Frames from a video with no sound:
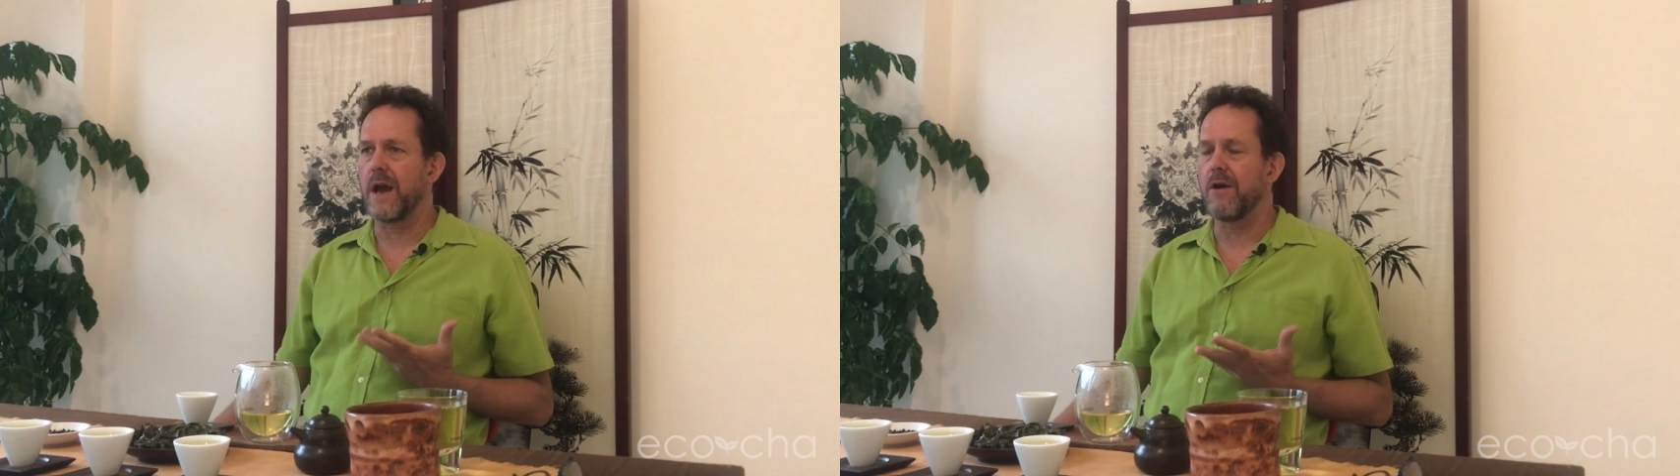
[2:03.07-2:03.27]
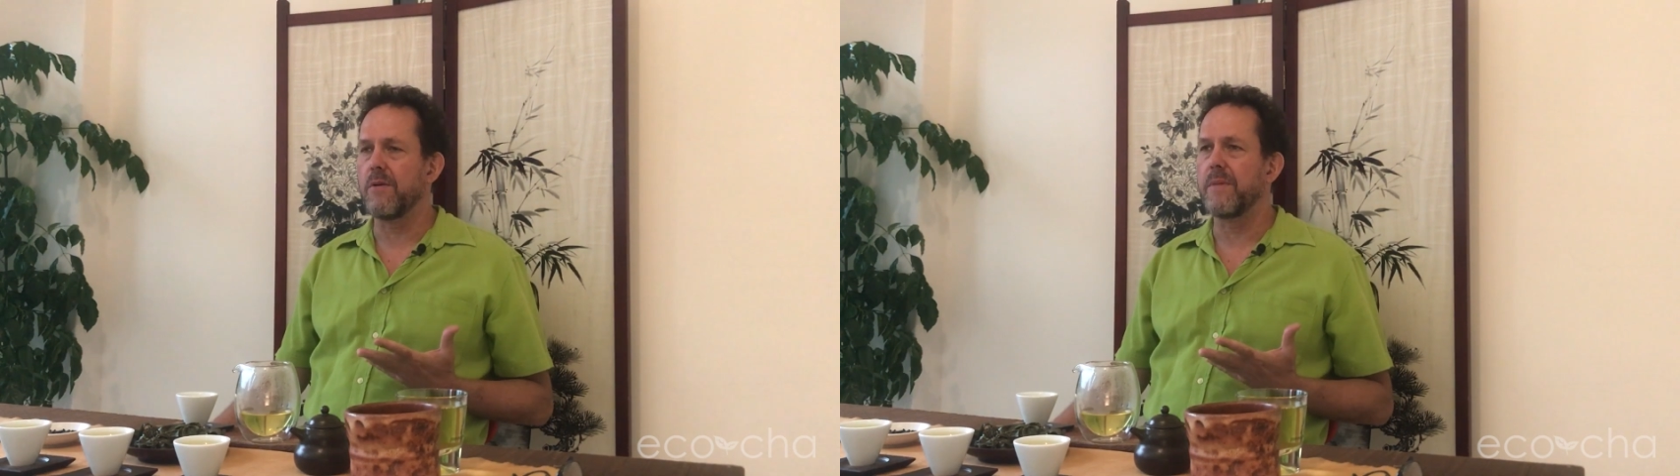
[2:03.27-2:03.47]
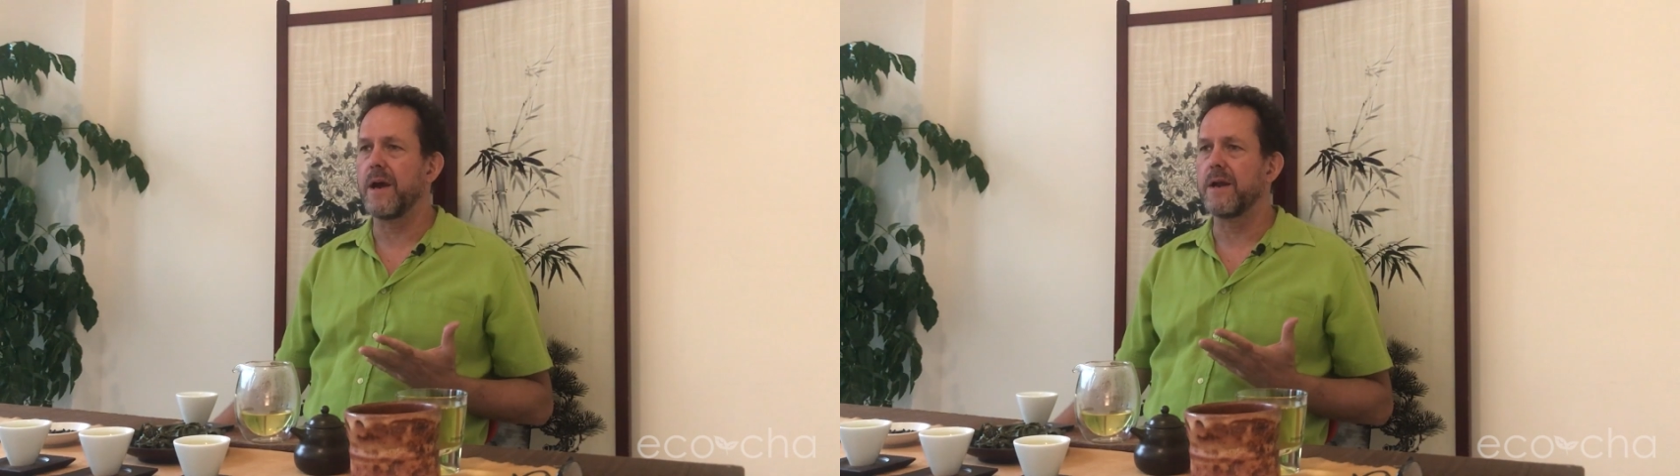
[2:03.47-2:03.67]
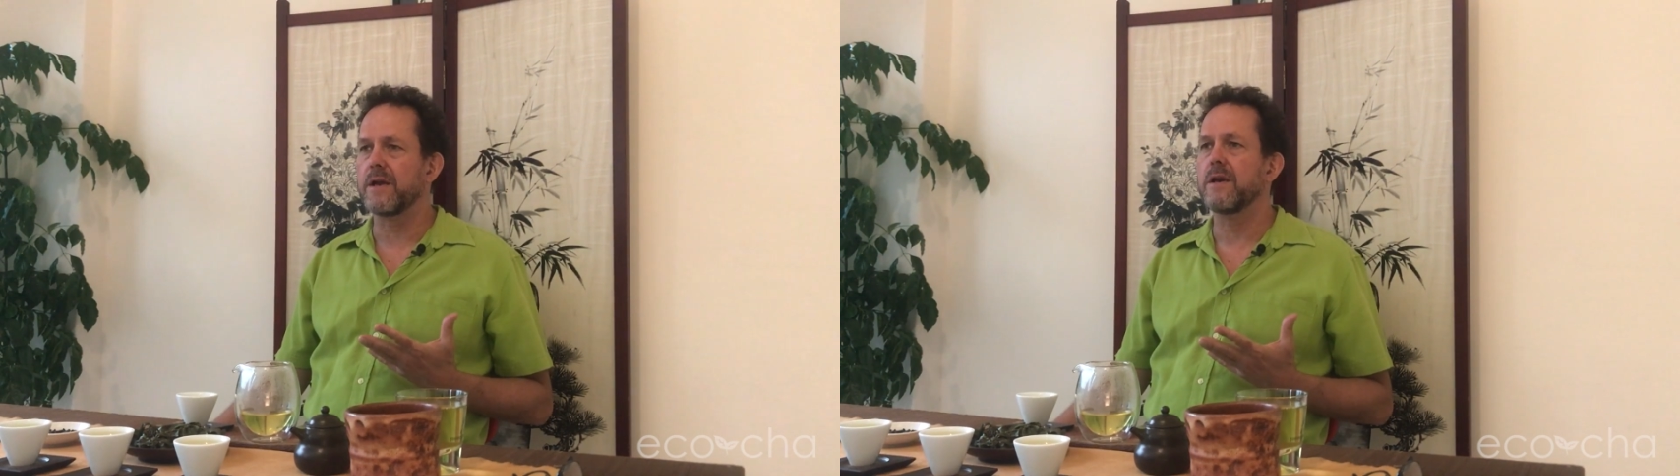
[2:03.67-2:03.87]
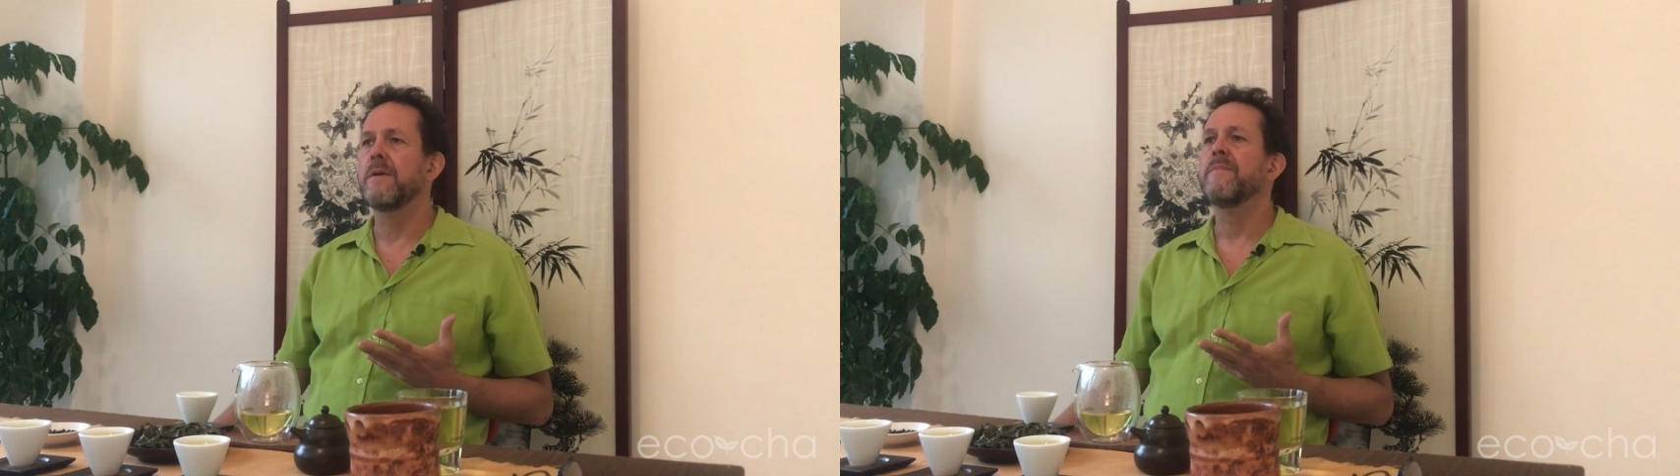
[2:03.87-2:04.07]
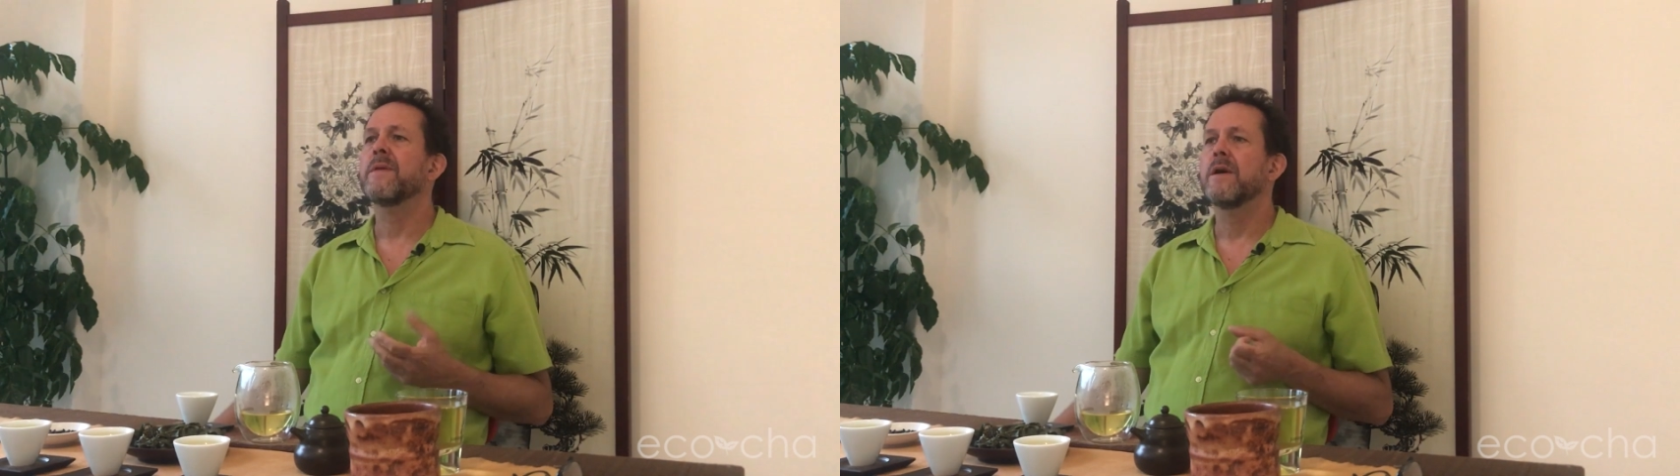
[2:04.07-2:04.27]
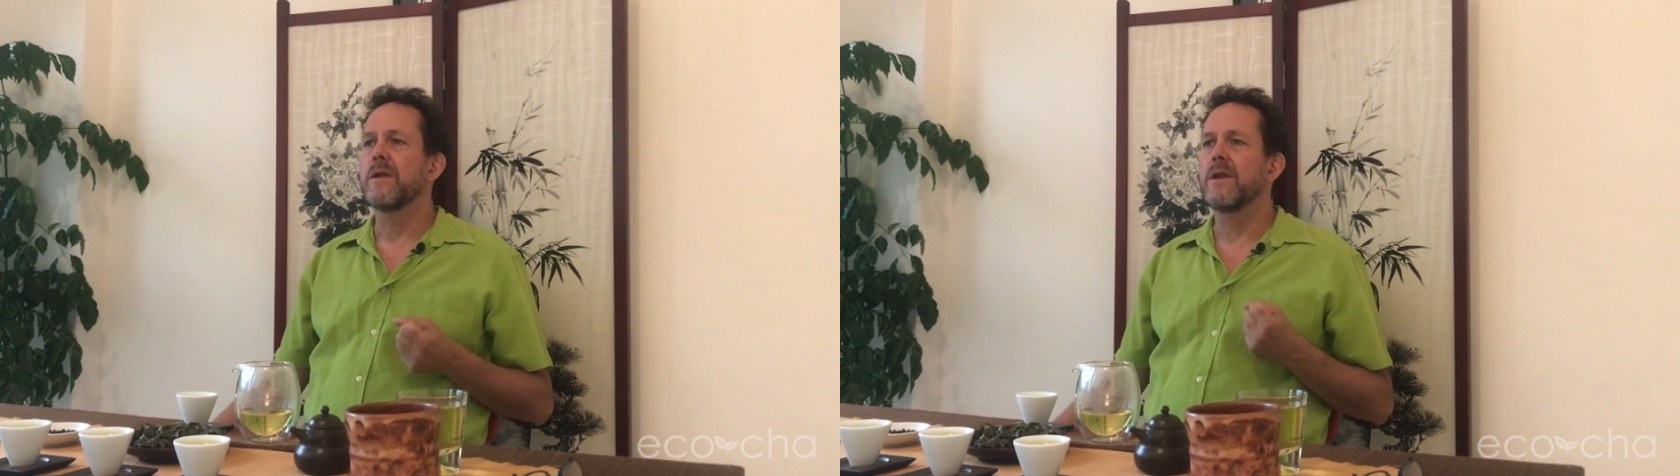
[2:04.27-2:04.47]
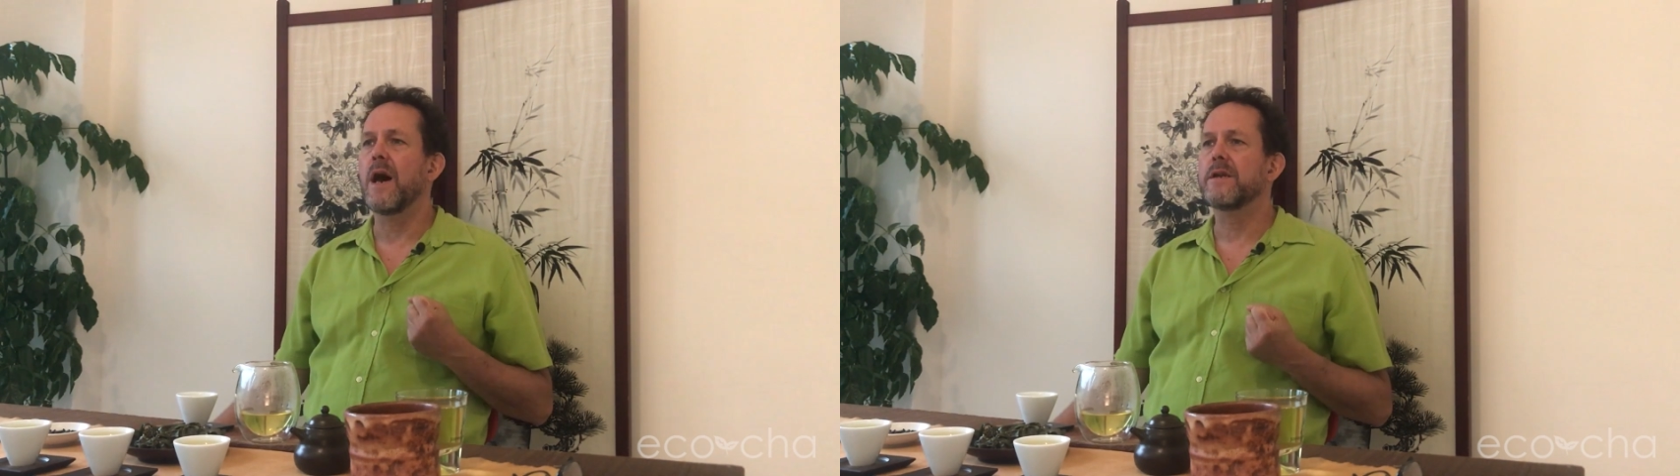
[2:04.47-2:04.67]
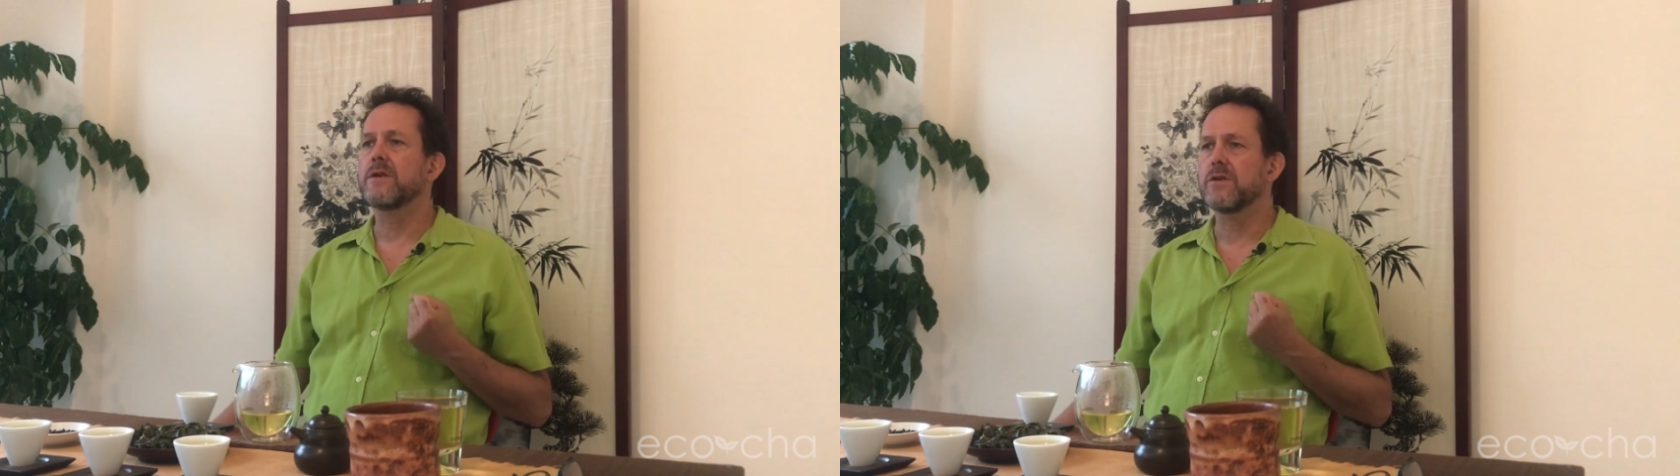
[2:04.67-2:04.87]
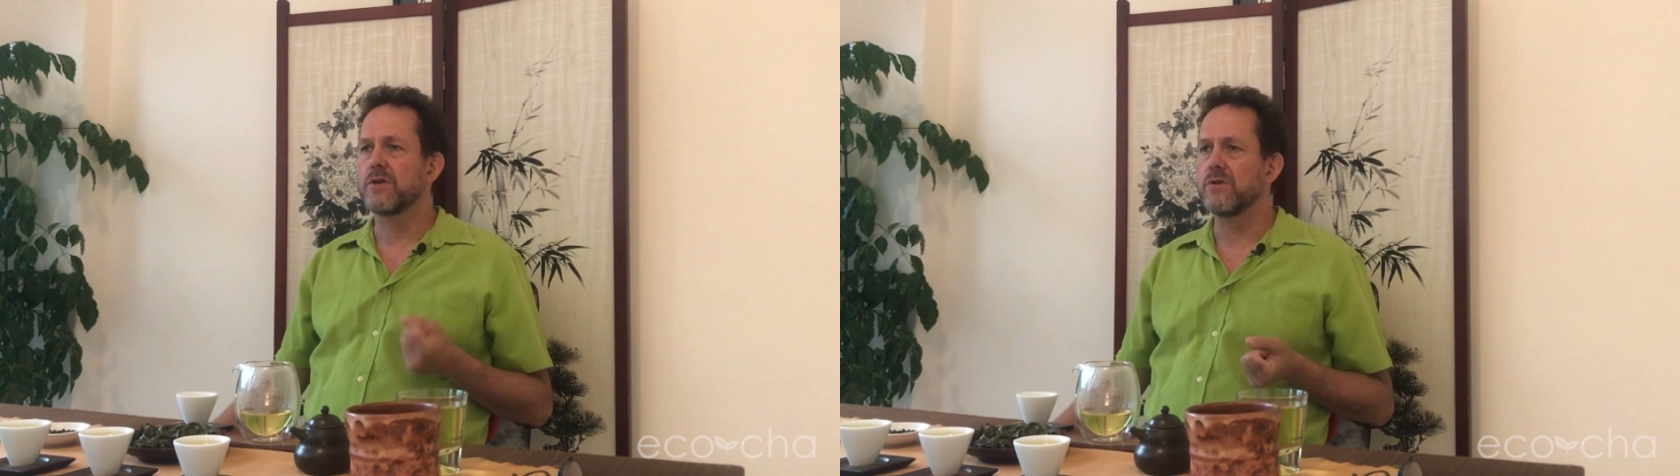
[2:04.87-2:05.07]
aromatic,
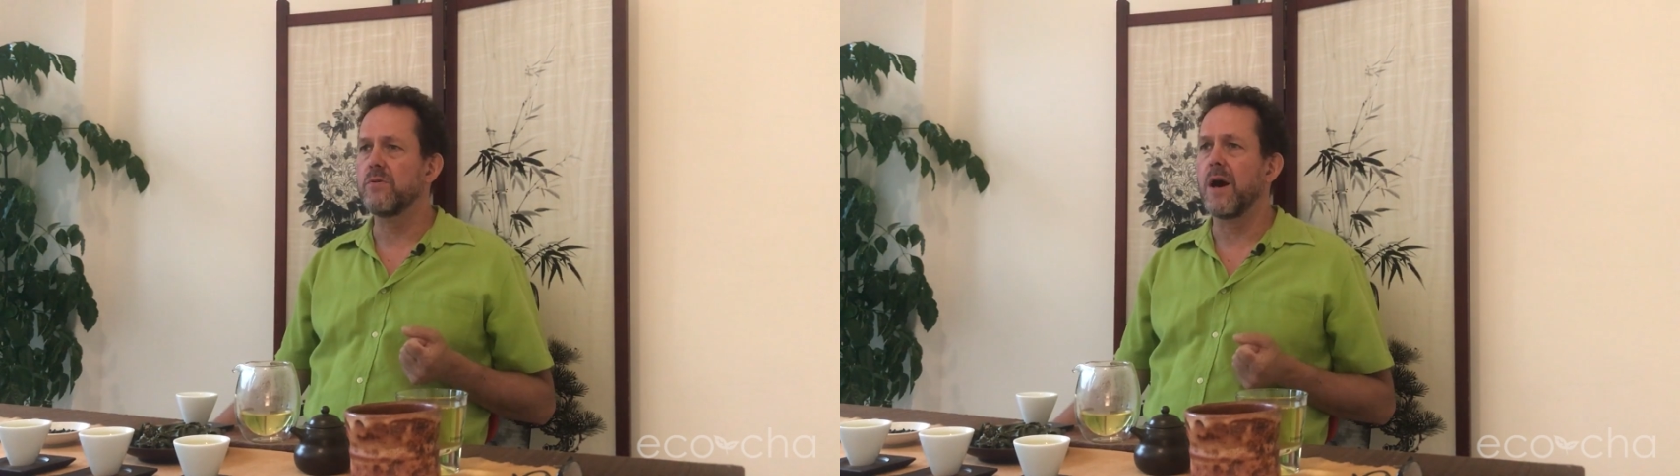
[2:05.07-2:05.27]
not too